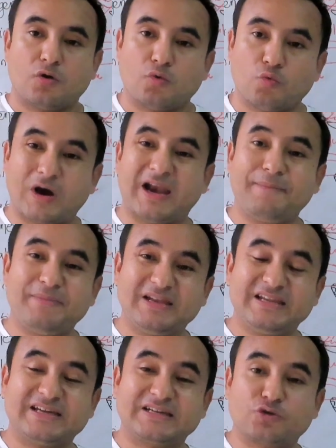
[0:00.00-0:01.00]
1
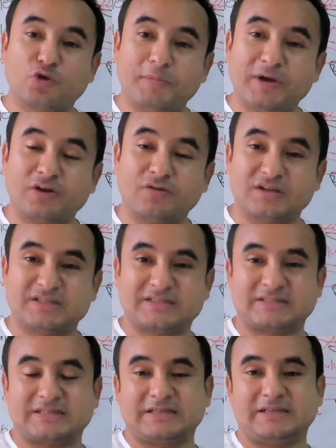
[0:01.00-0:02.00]
million
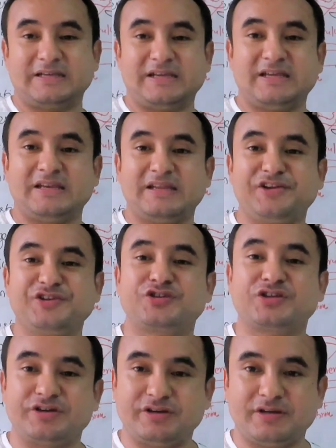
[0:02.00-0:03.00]
glomerulus in each
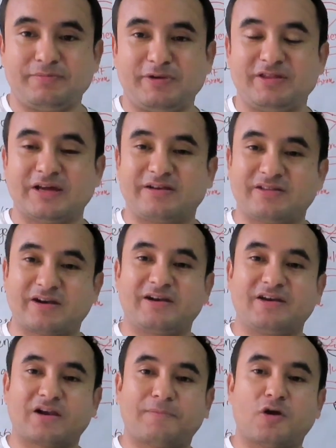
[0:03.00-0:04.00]
kidney, mean that there are
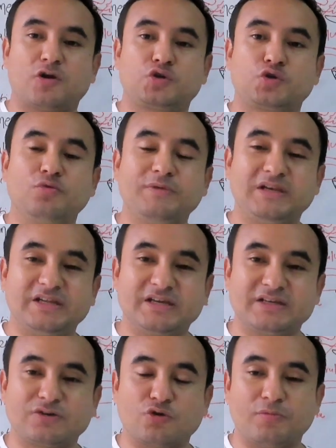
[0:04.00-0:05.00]
near about 2
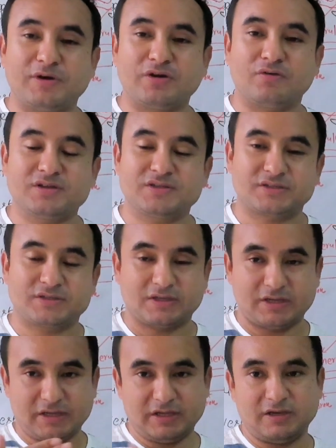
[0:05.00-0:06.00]
million glomerulus
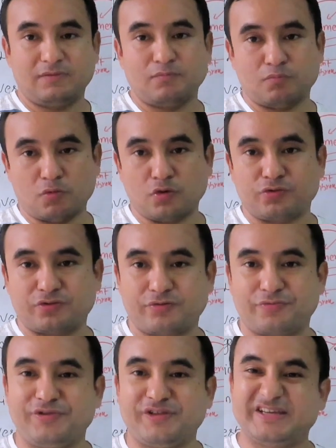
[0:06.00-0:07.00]
in both
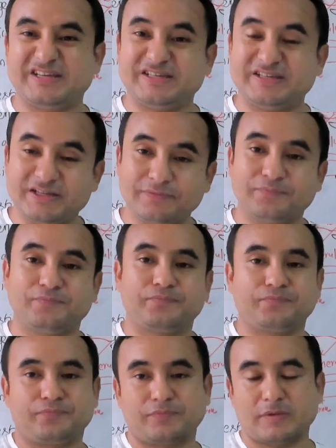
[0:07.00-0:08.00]
the kidney.
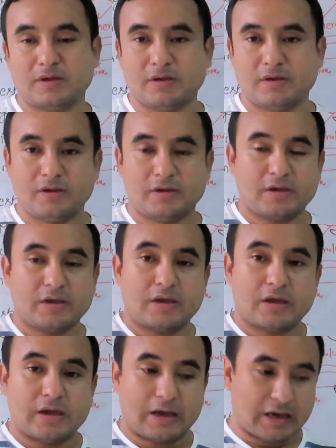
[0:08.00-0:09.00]

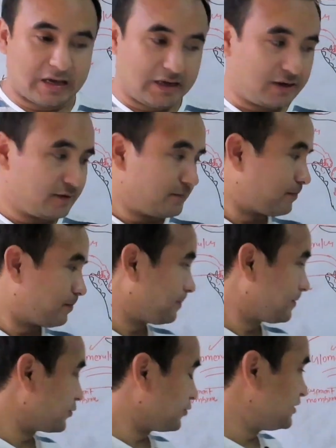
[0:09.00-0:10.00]
And
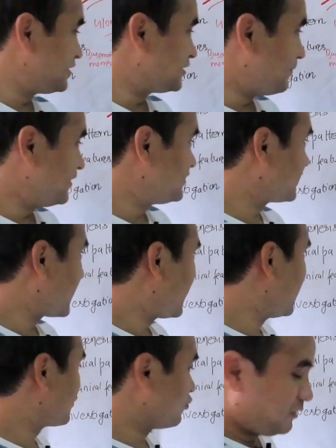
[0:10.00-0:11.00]
so this is the basic
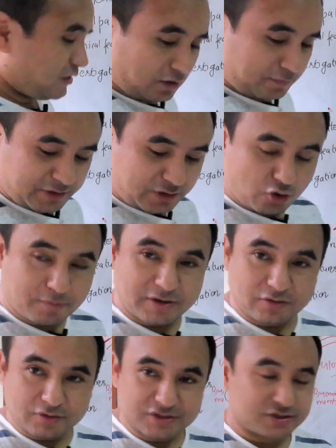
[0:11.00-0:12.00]
anatomy of the
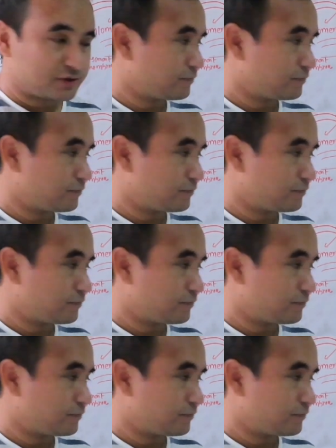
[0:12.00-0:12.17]
glomerulus,